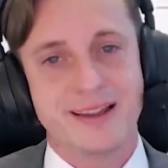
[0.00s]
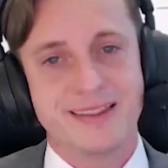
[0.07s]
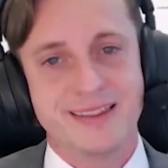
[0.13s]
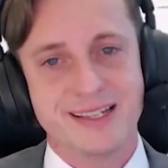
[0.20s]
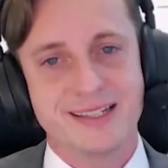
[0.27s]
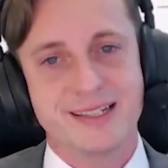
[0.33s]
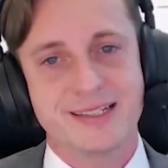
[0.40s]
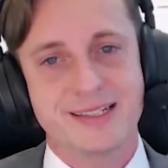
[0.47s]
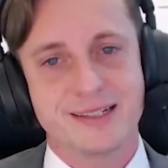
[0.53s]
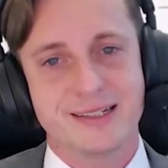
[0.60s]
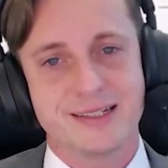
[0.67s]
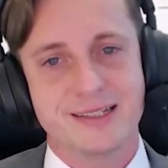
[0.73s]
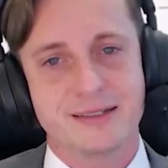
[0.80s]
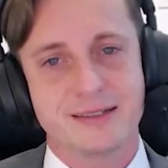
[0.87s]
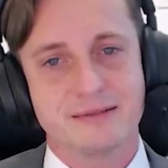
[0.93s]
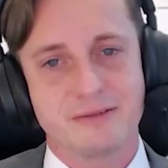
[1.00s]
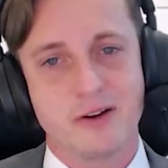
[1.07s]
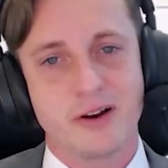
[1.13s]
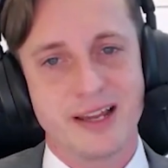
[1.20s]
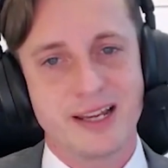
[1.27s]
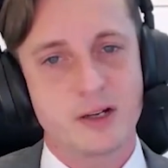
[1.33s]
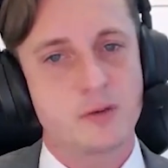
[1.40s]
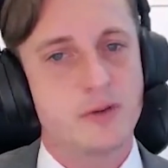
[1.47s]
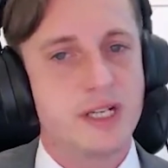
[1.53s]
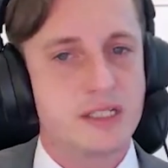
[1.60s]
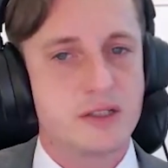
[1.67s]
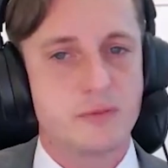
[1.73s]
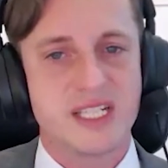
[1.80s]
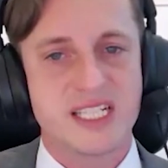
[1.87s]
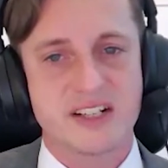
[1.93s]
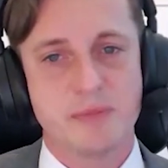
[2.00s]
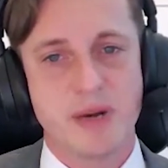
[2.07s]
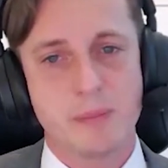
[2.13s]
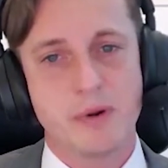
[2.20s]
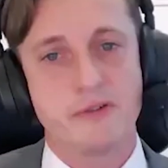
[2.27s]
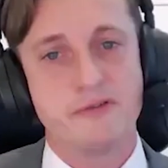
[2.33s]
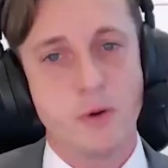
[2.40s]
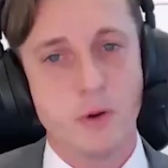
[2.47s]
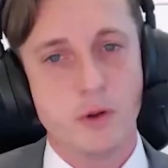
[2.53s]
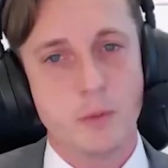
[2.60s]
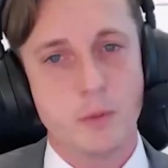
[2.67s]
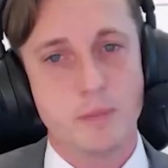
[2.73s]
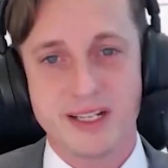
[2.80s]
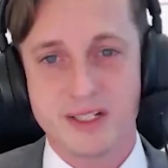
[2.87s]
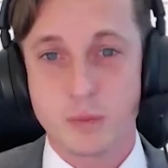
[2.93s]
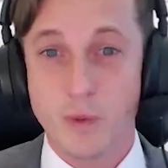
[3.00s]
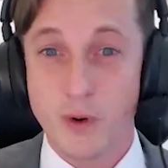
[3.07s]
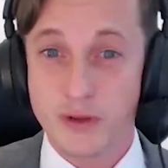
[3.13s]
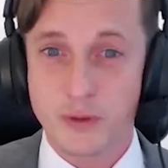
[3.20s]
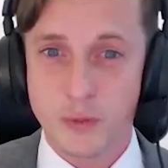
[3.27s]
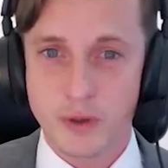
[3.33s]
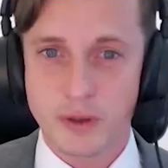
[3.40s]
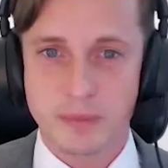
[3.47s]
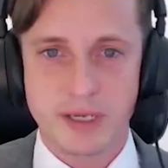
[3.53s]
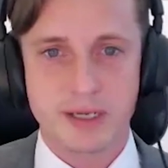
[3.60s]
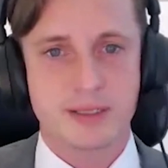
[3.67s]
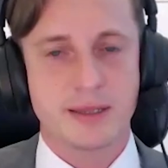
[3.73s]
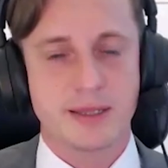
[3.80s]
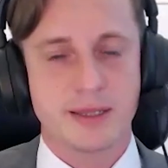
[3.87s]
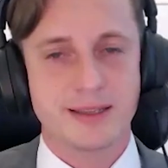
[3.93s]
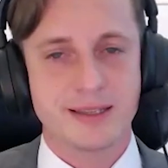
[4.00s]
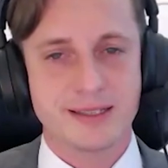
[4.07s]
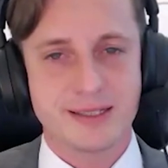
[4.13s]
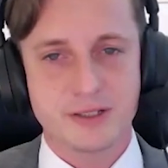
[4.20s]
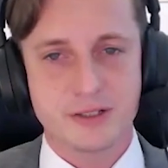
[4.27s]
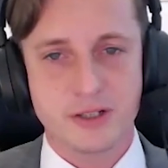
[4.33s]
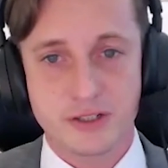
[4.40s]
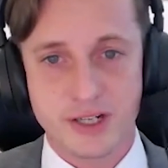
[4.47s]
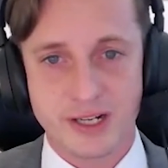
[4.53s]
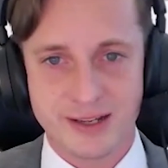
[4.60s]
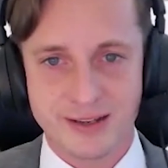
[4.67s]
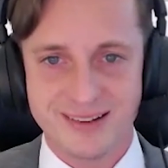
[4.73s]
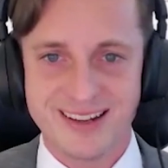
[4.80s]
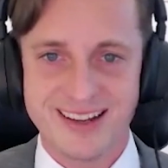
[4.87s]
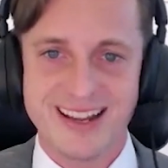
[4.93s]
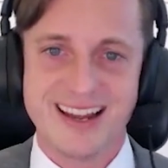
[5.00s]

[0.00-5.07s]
this is going to increase the risk of my portfolio, but it's worth doing because I think this is such an